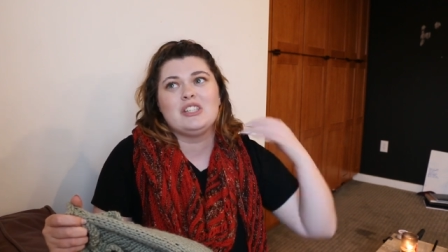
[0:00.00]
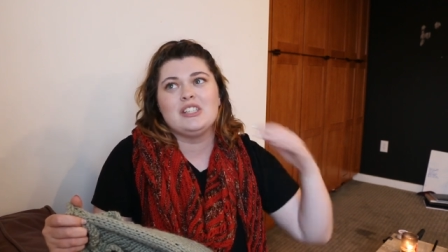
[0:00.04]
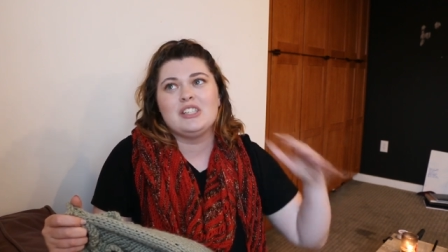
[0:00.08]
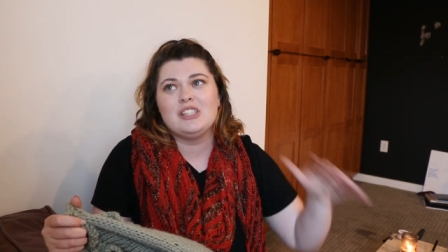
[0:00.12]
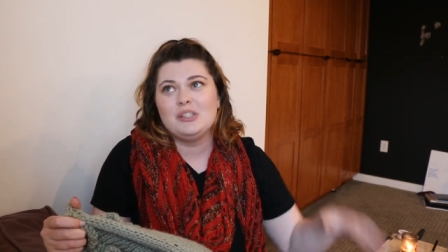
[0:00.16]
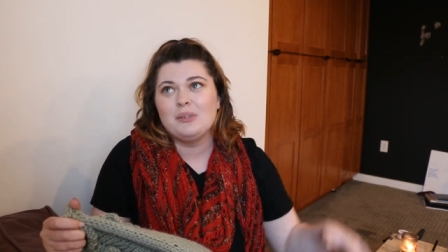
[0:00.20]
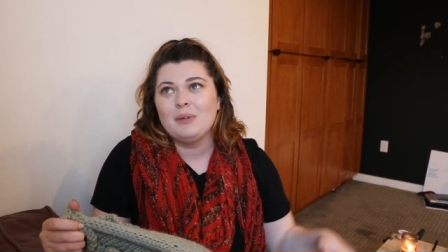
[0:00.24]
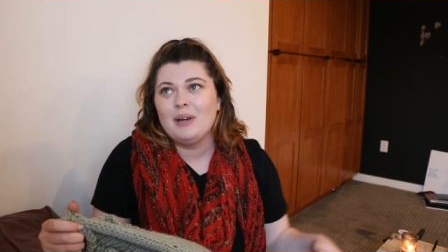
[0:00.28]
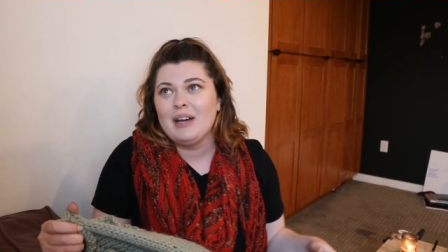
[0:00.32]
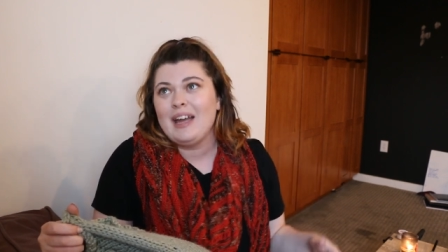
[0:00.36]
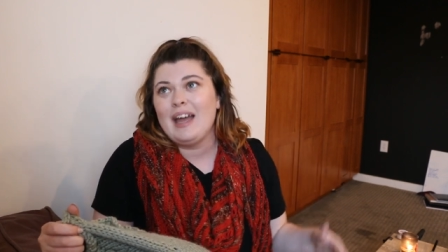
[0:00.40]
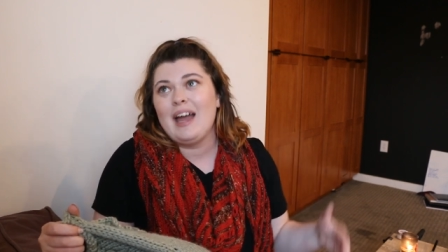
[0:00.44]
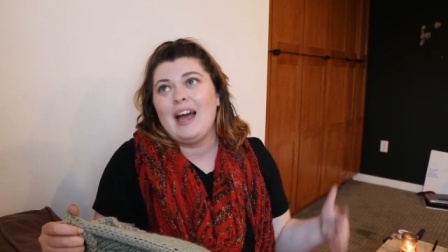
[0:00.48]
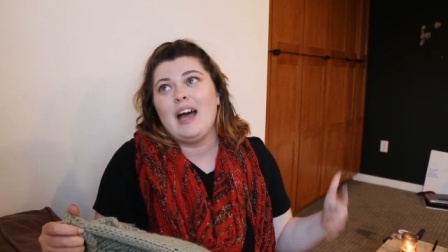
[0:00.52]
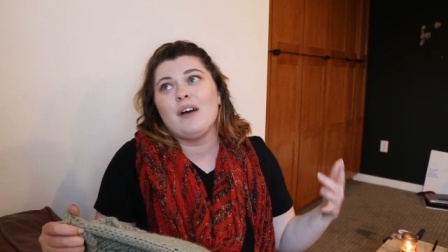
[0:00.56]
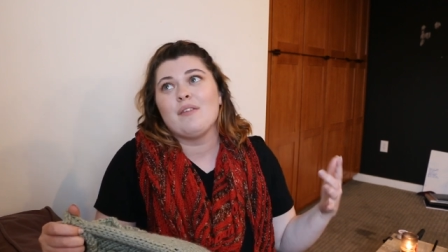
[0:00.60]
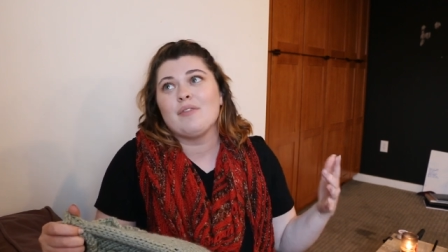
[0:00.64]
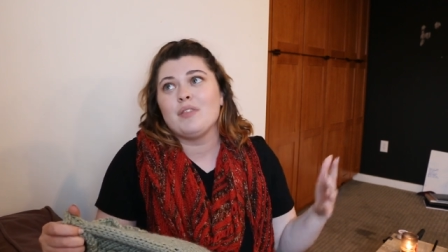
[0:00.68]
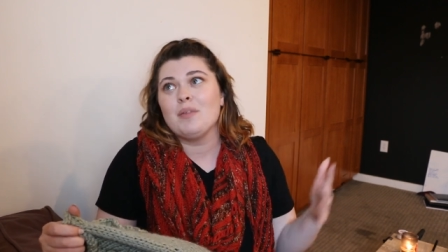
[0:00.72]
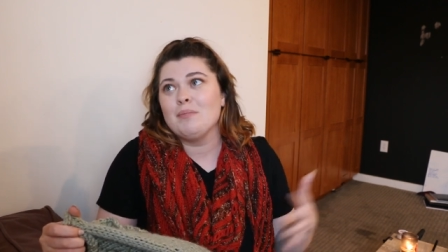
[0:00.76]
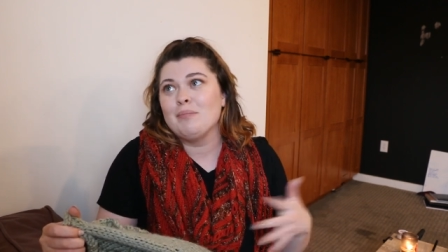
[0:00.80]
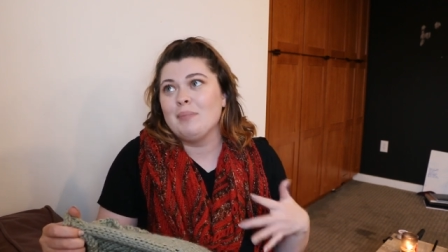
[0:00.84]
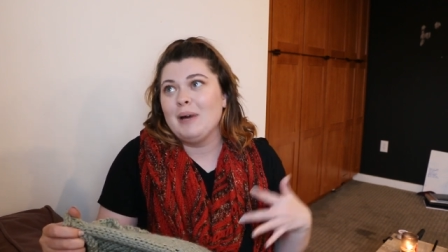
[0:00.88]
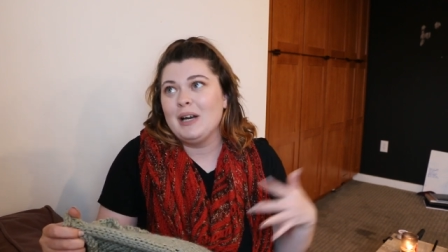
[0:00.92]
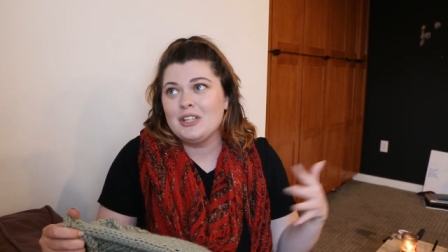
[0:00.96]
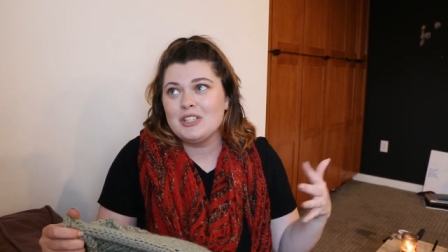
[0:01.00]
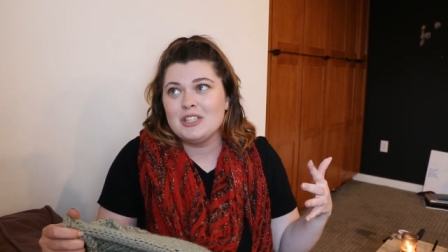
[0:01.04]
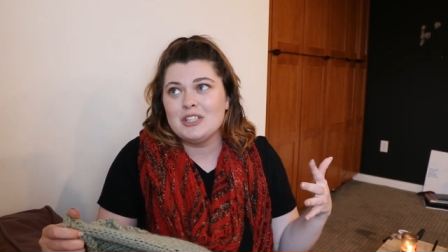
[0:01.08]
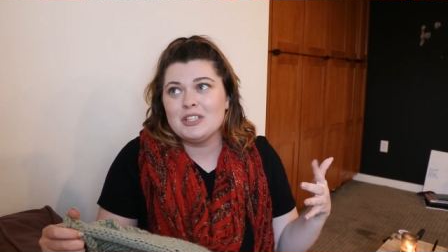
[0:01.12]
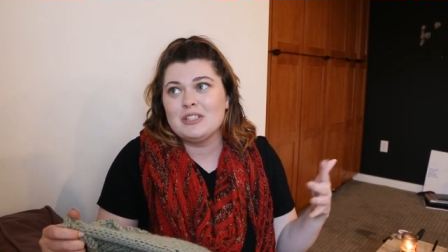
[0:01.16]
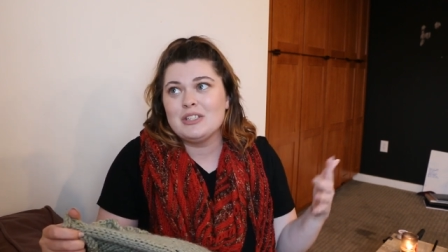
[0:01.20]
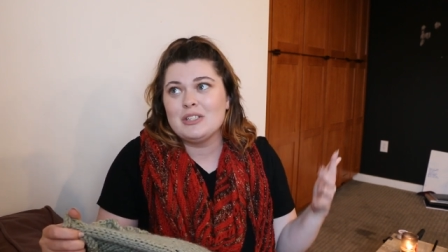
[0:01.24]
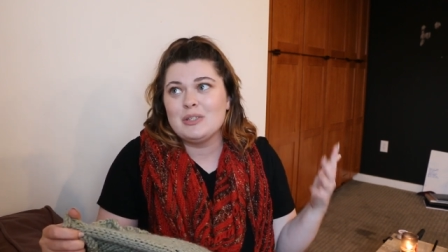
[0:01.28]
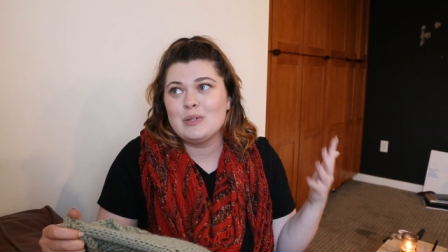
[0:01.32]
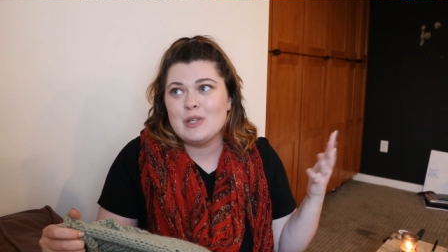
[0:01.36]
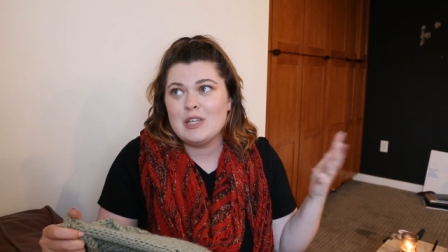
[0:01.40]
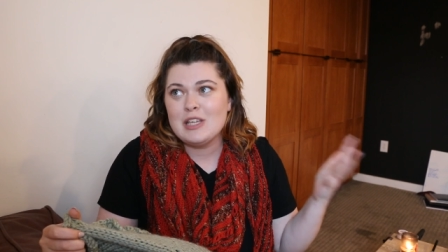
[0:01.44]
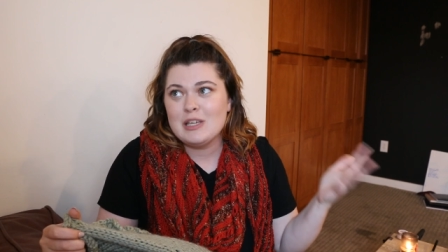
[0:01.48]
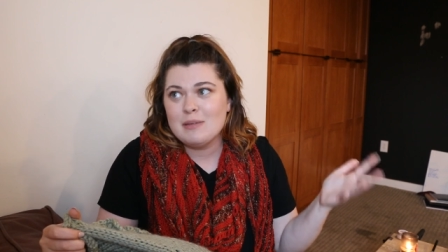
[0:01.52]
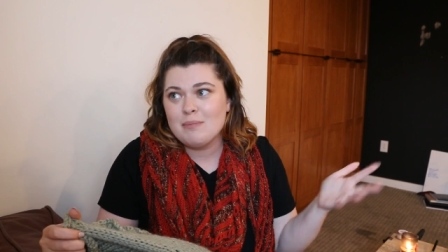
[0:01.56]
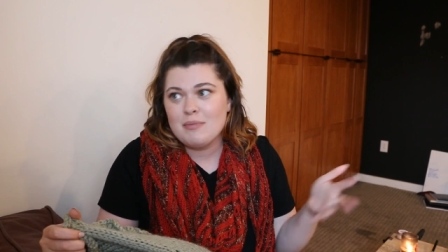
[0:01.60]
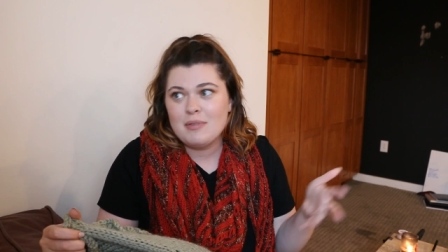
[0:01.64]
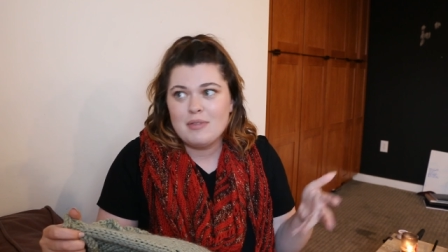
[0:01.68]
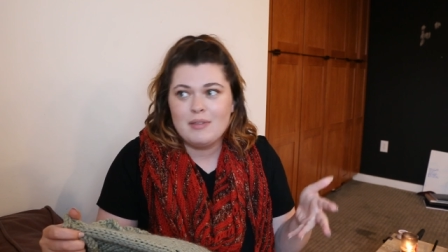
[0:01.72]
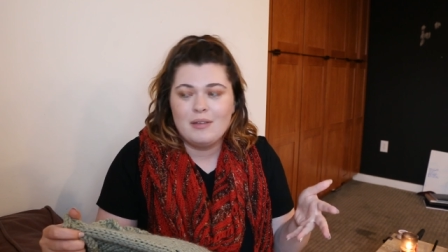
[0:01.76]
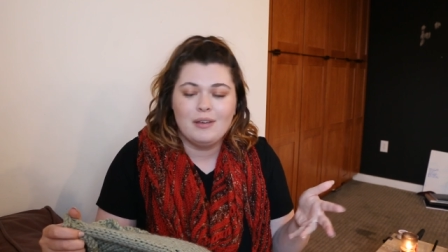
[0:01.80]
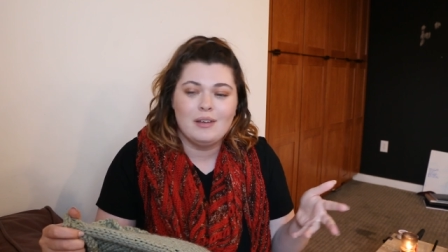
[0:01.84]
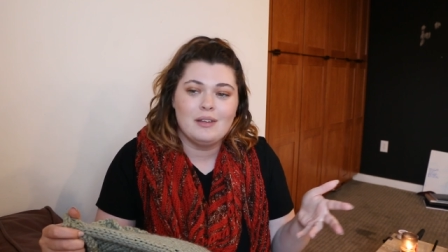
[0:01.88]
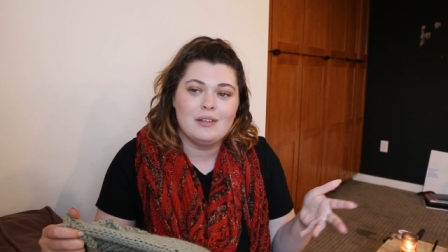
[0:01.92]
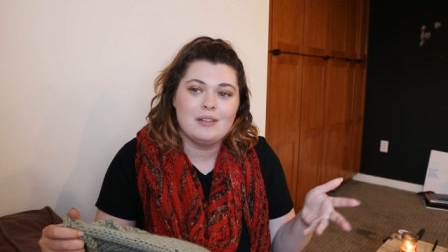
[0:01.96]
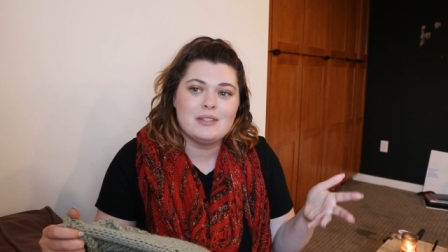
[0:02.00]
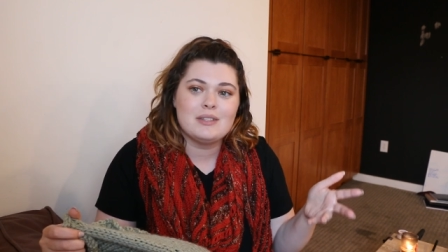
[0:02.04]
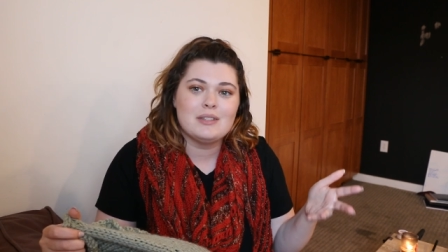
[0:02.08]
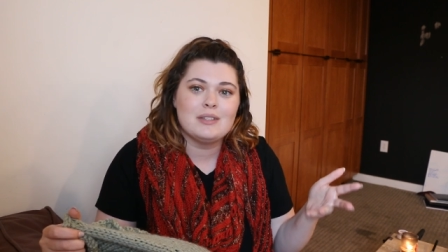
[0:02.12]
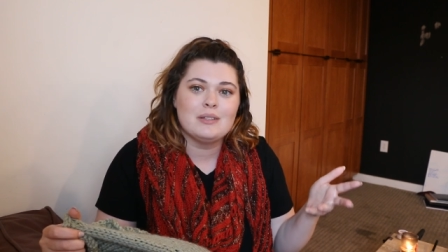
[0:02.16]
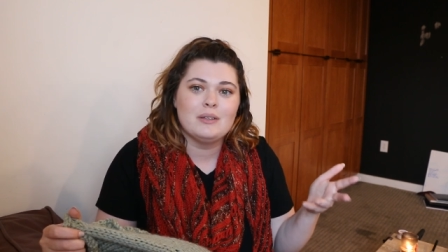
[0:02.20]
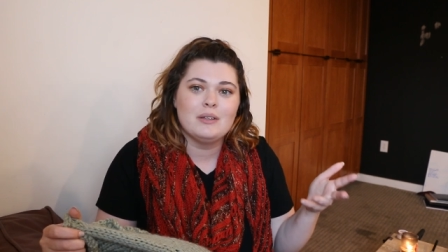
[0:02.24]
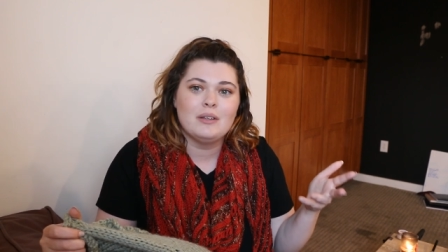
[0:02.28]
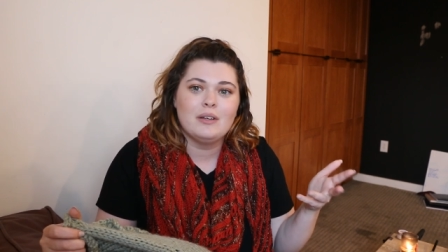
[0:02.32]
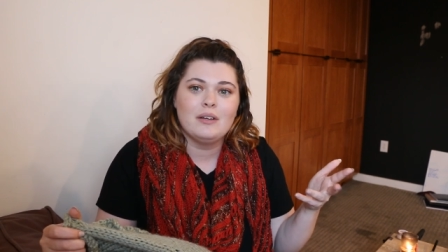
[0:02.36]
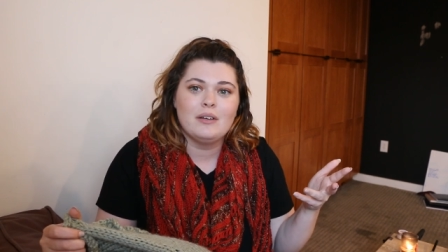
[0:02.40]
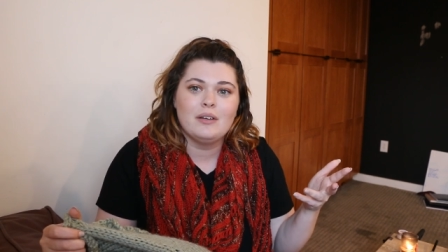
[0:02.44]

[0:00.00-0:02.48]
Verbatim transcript: Do I have the budget to keep things